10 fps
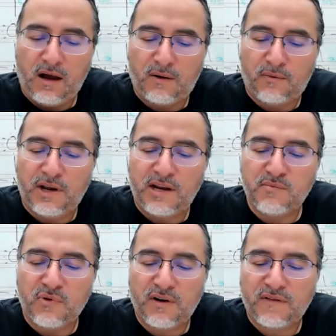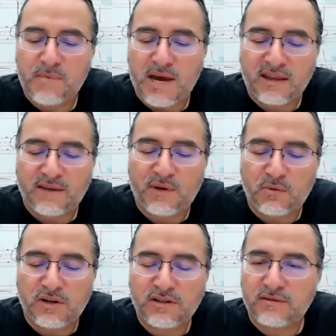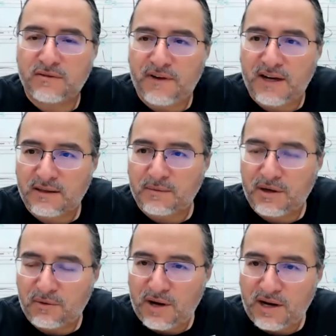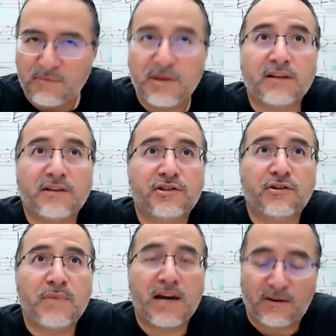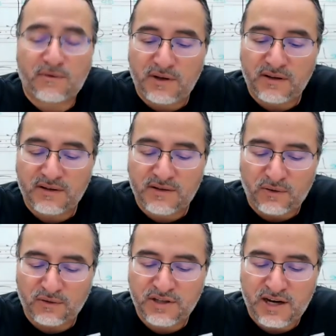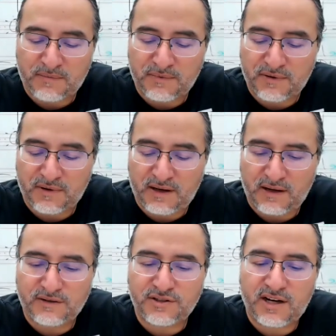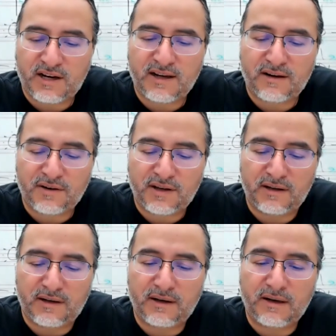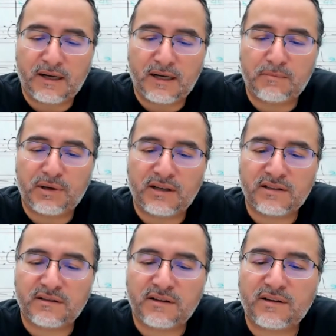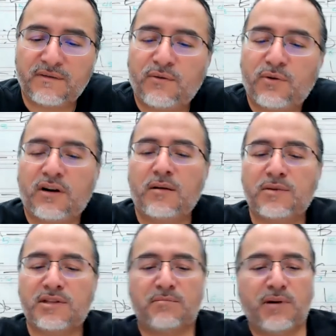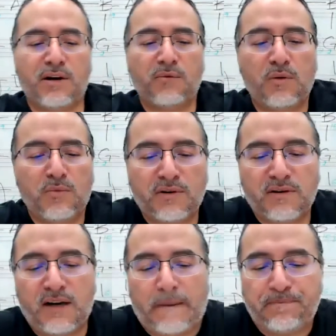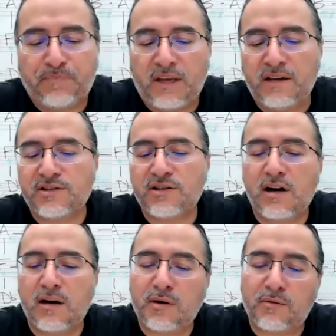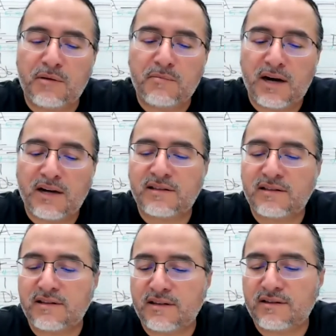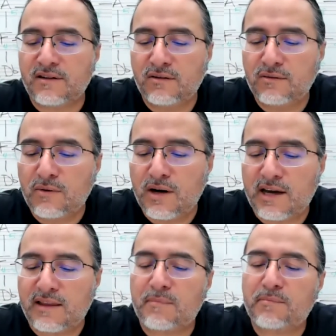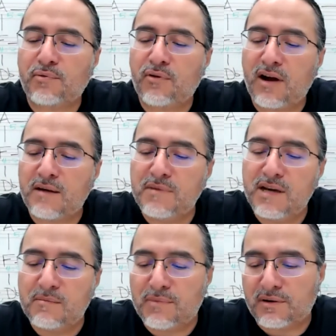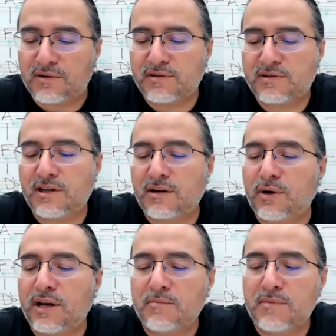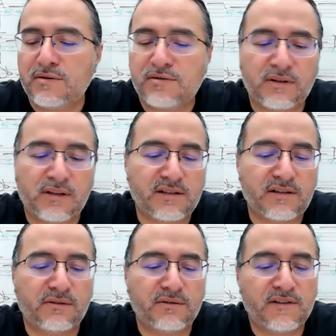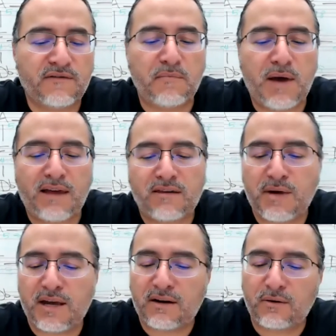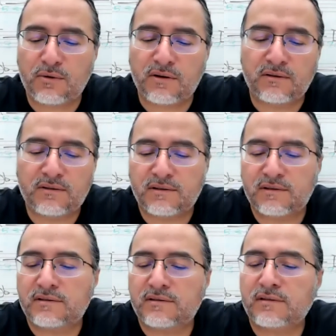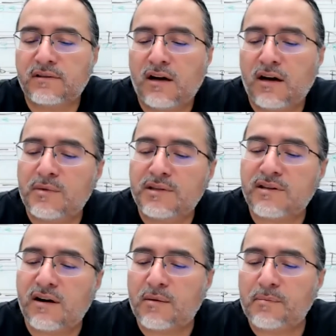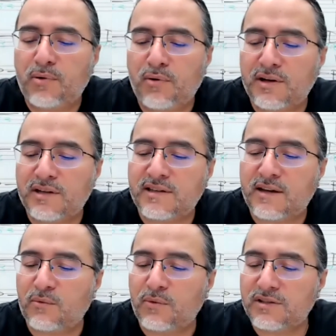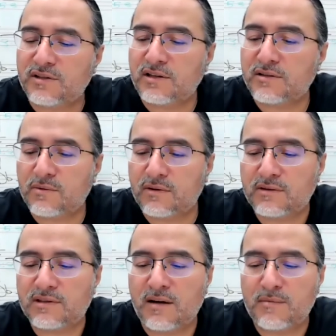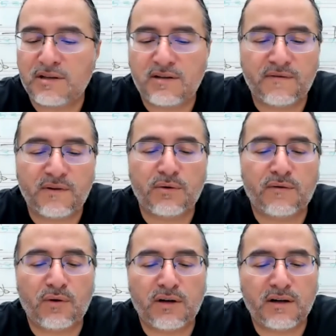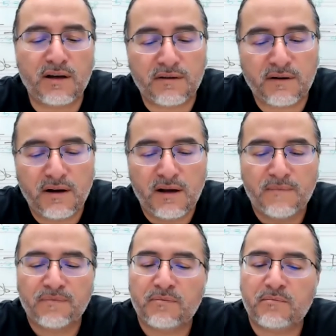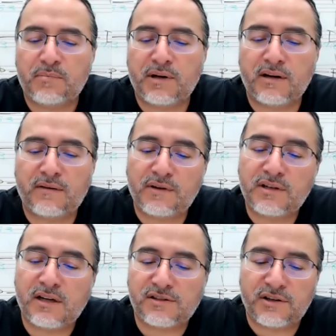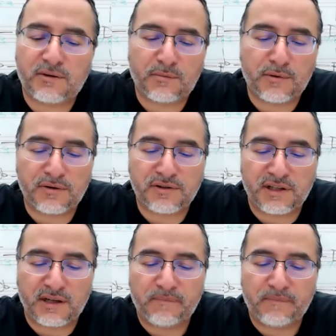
Read more of the math if you want to. In fact, I'm going to recommend that you go back and read this whole chapter and check it out again. But let's look at the 4 commas compared one more time. Each comma reminds us in its own way that prime numbers generate mutually exclusive mathematical worlds. The commas are points at which these worlds come into view of one another, but never touching or merging.